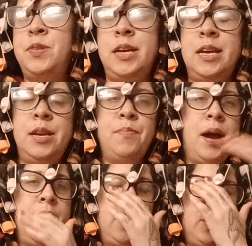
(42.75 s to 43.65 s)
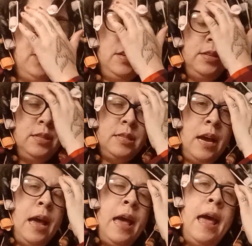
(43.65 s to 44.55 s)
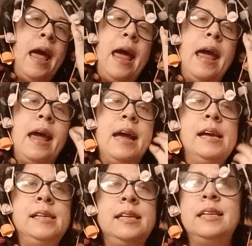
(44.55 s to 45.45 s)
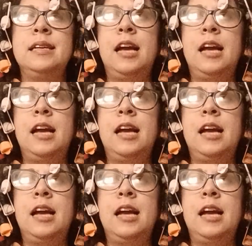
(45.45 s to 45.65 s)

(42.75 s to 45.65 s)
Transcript: in my curlers, and